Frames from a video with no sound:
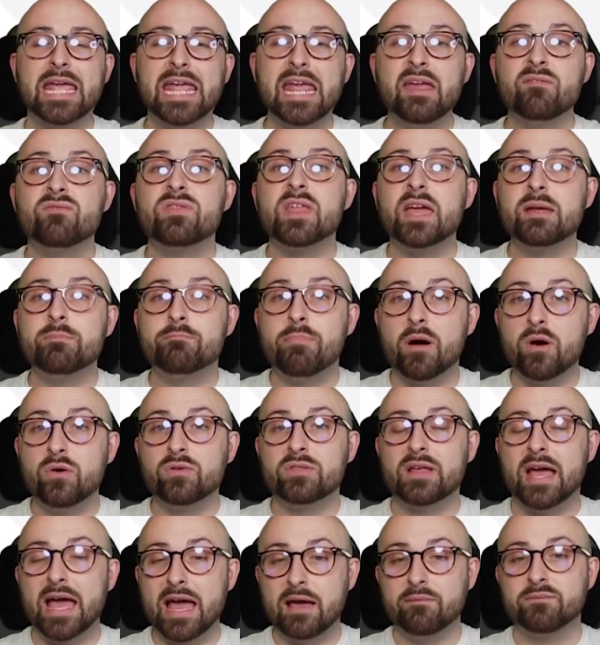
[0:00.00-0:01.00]
If they
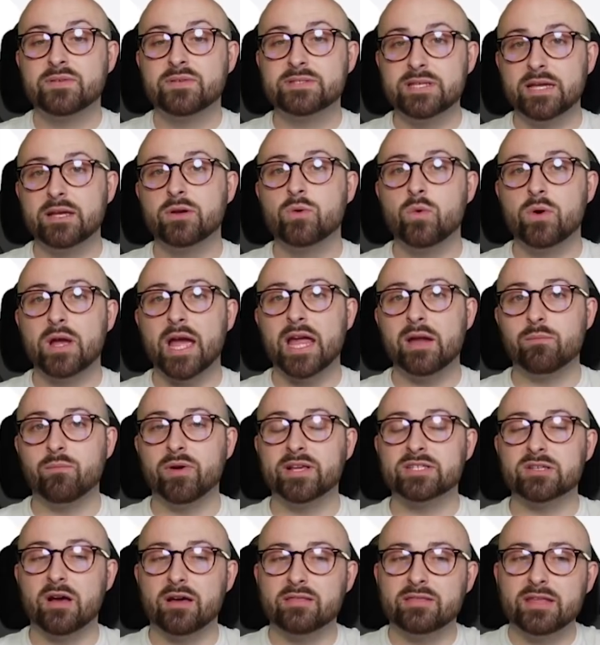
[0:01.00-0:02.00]
both have single game
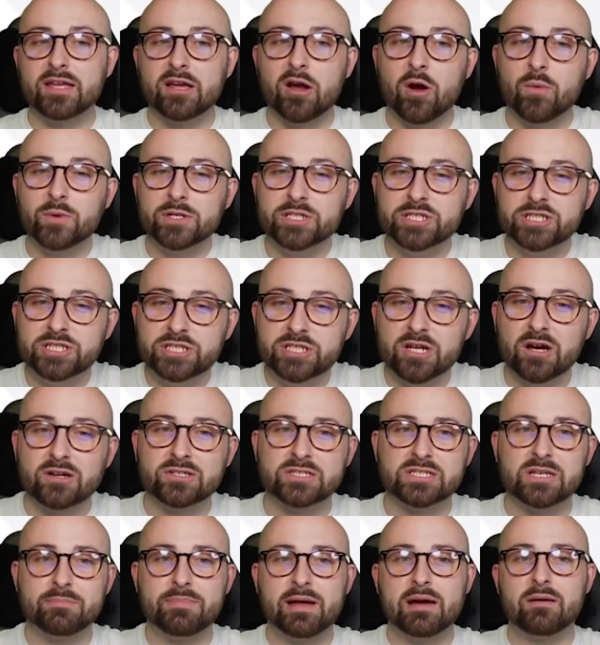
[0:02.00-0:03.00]
weeks, I think I would
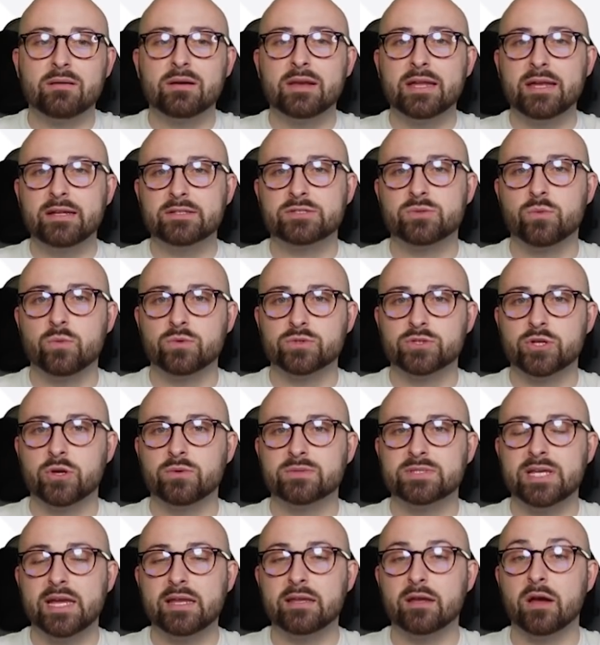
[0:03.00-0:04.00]
just about lean towards
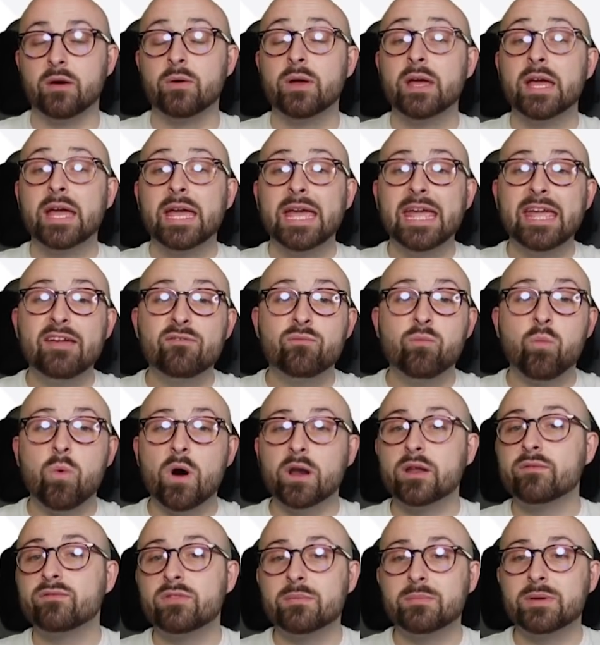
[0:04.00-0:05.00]
Coutinho. If
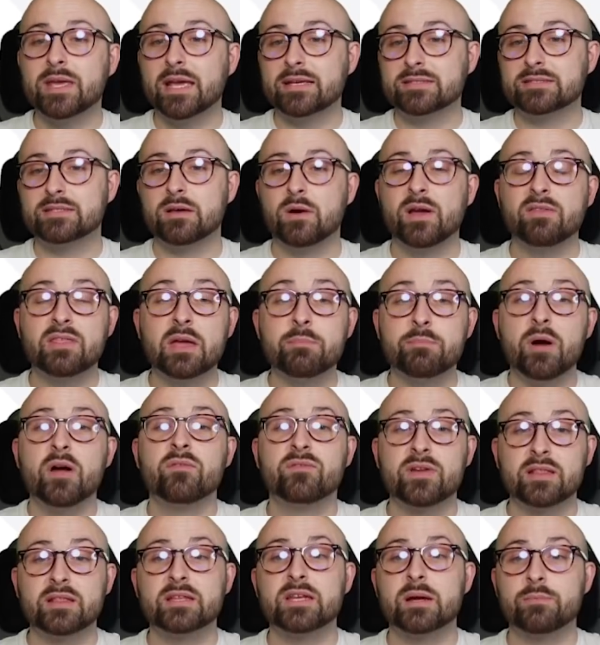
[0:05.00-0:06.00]
they
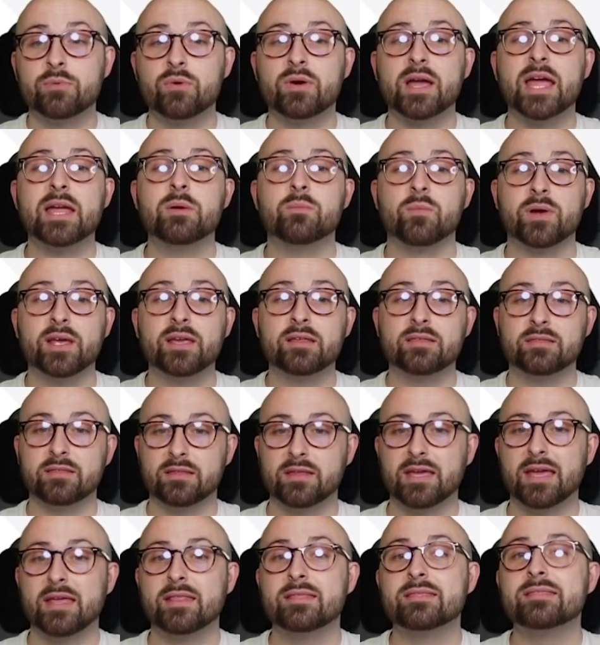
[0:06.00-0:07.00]
both get the double game week,
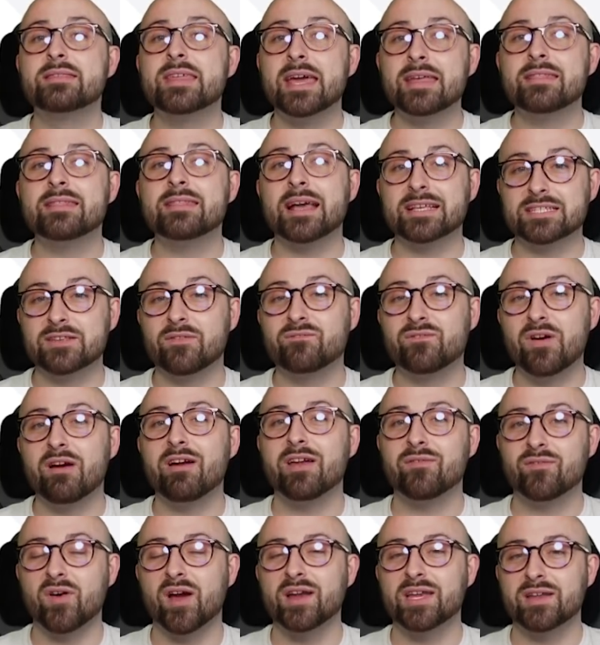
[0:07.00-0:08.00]
then that's a
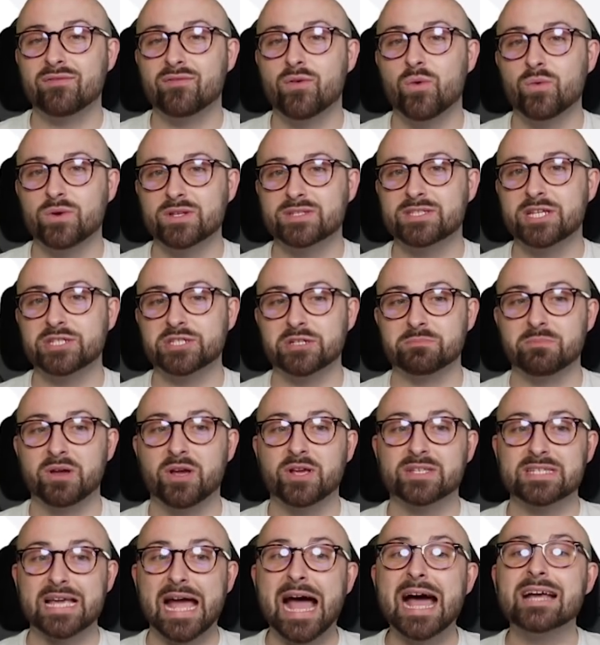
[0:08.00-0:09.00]
very, very difficult decision.
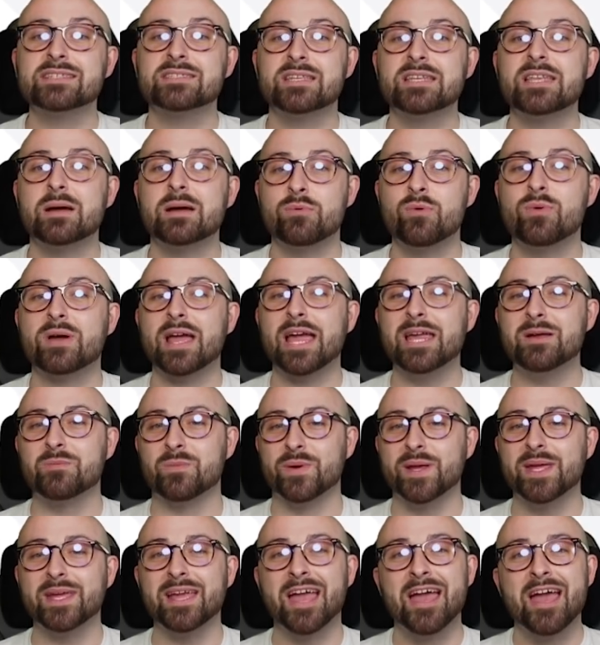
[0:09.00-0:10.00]
Because as a double game
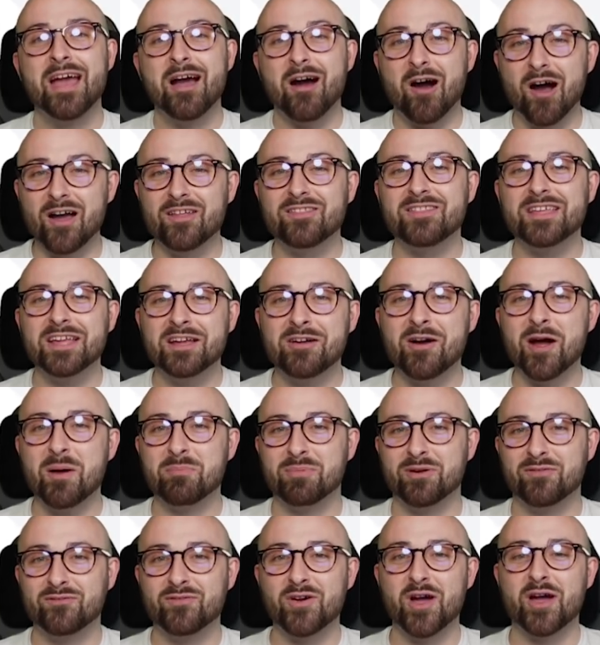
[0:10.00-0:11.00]
week, I think I
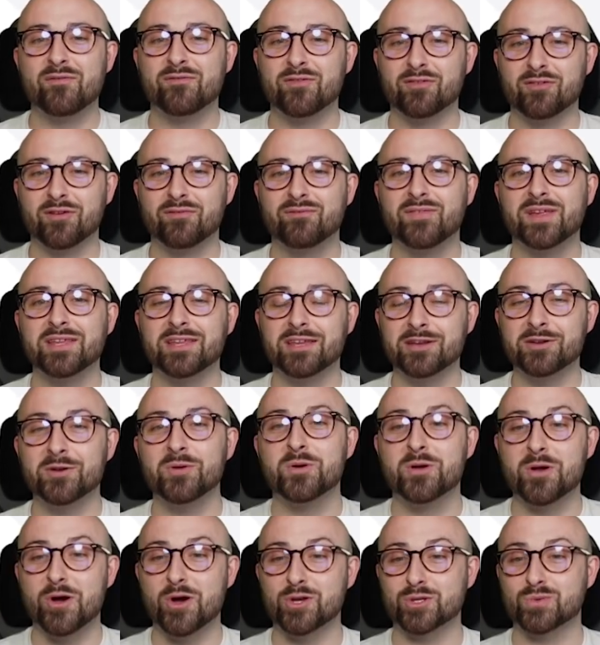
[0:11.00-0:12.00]
prefer for Raphinha,
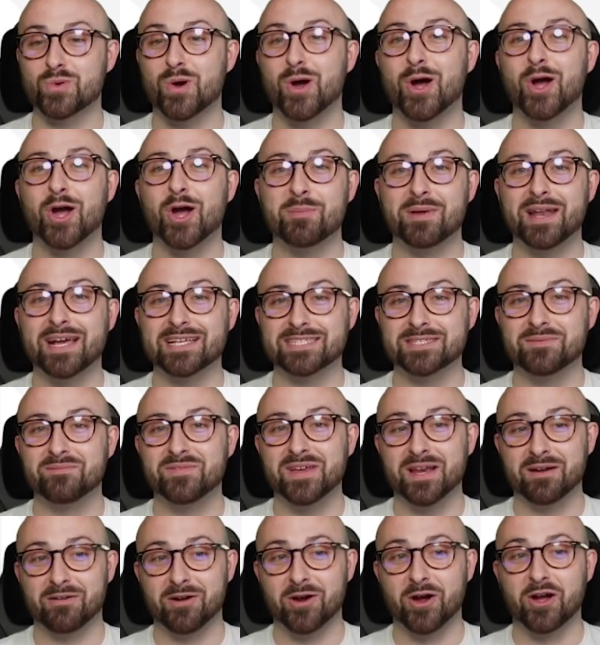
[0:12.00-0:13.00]
Newcastle at home and Aston
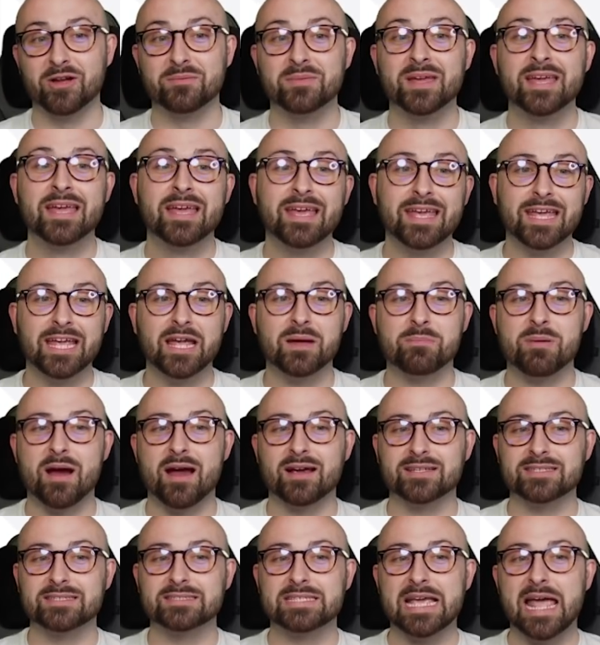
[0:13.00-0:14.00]
Villa at home, in
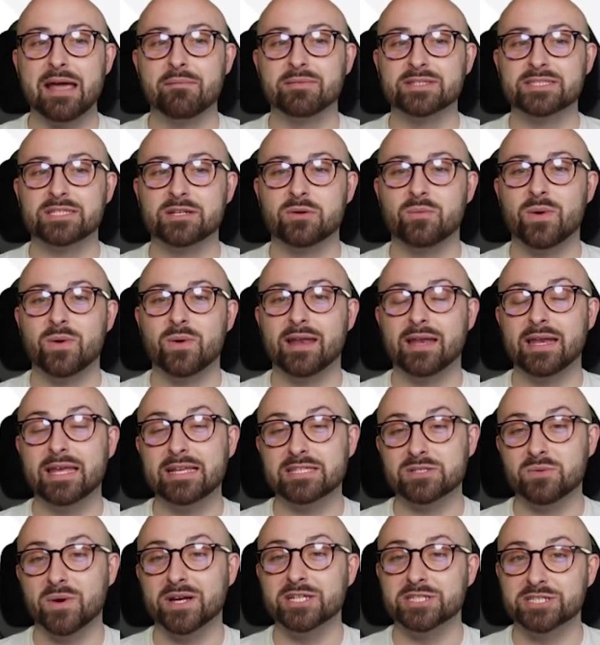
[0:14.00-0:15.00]
comparison to Everton away and
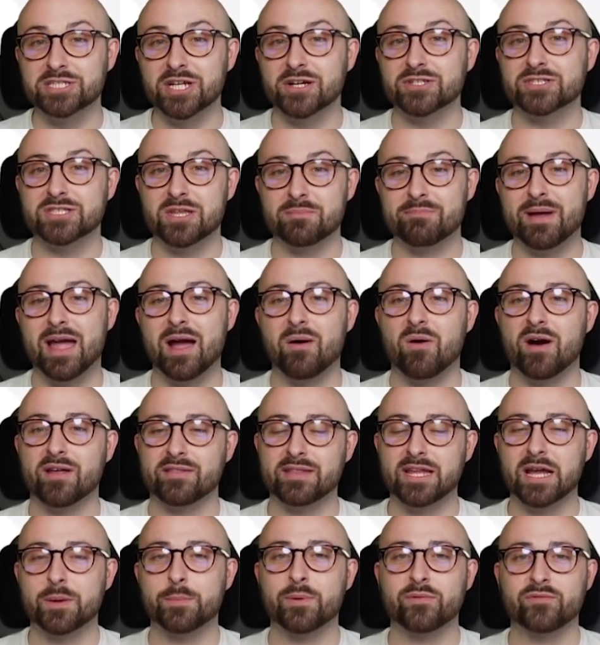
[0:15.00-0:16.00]
Leeds away. Just about, I
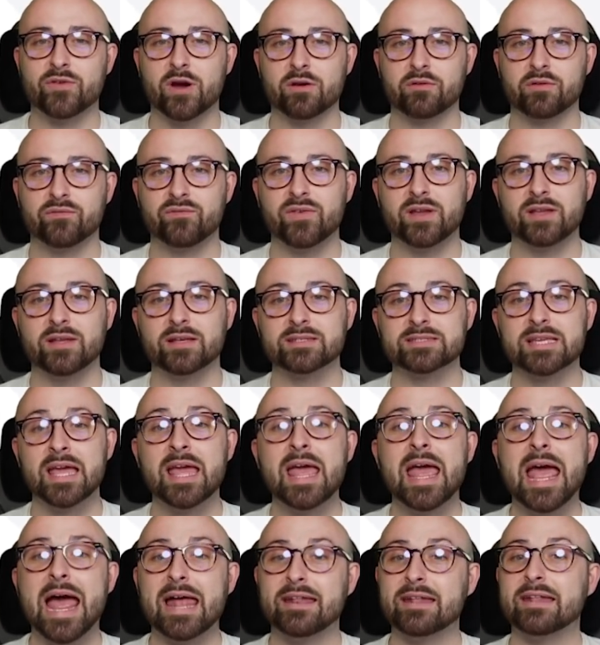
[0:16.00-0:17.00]
think I prefer Raphinha's.
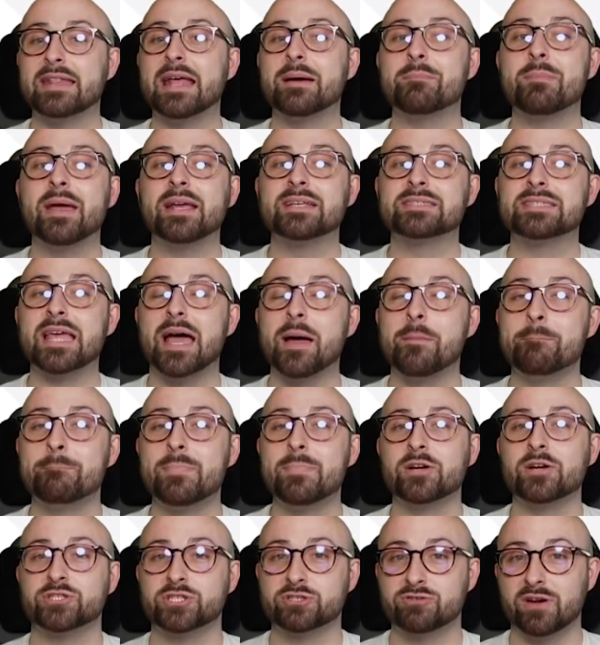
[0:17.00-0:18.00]
And then that makes that a
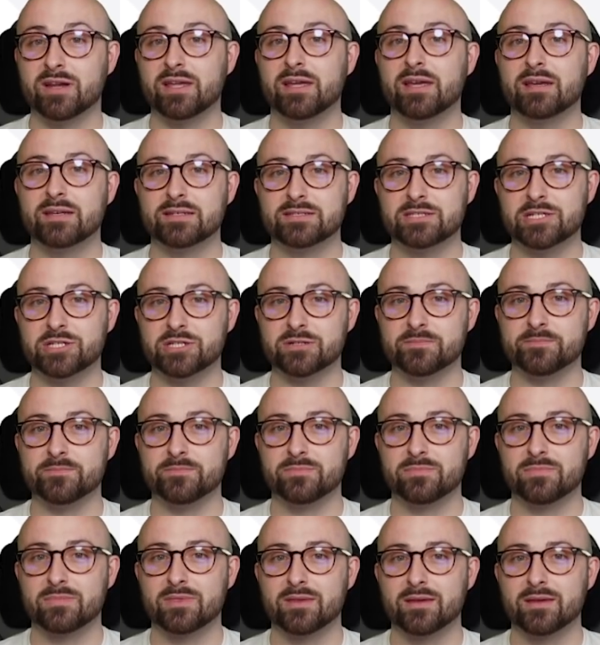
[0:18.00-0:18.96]
much trickier decision.